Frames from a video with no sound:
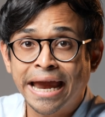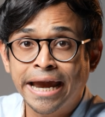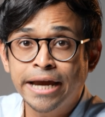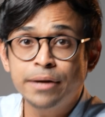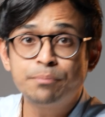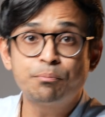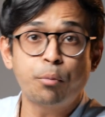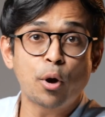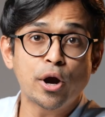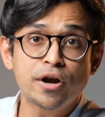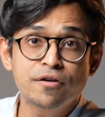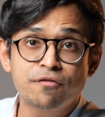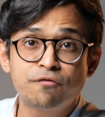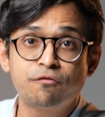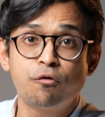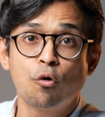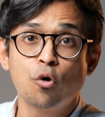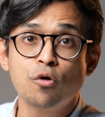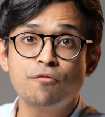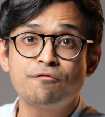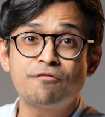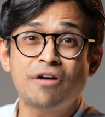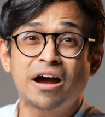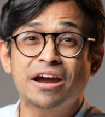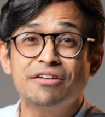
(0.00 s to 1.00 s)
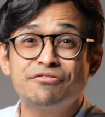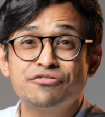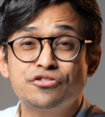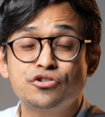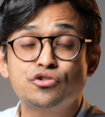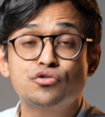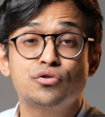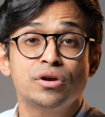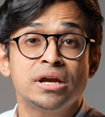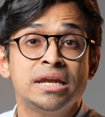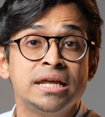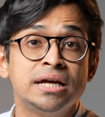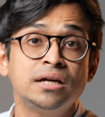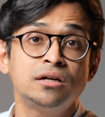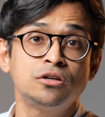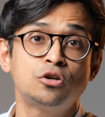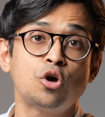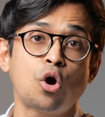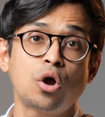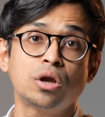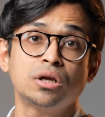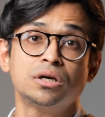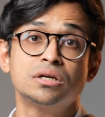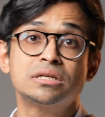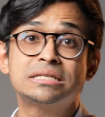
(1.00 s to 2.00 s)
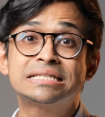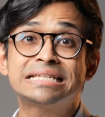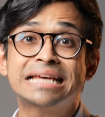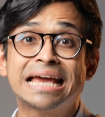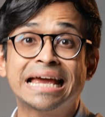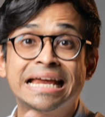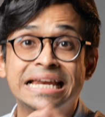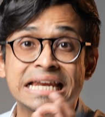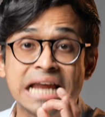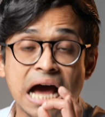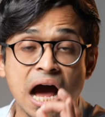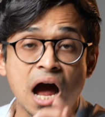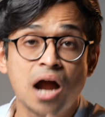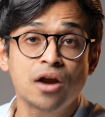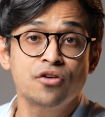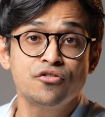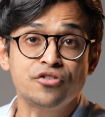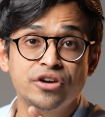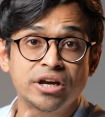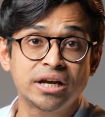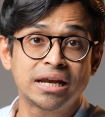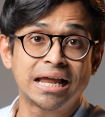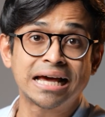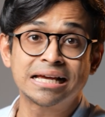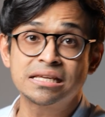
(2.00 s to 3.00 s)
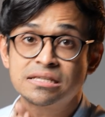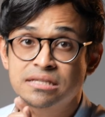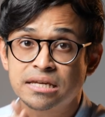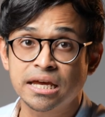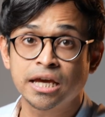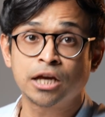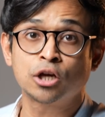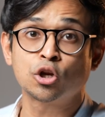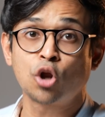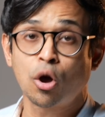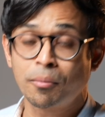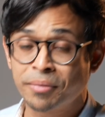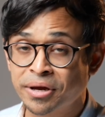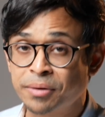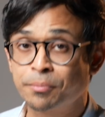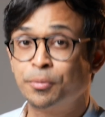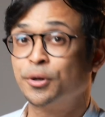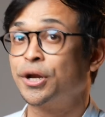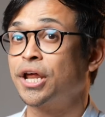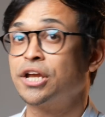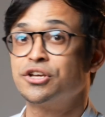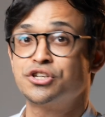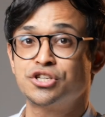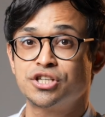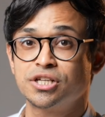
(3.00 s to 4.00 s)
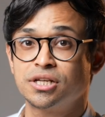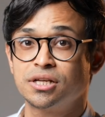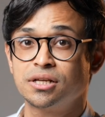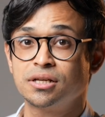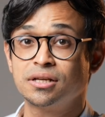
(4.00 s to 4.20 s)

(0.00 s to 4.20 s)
$8.45 trillion in unrealized economic potential.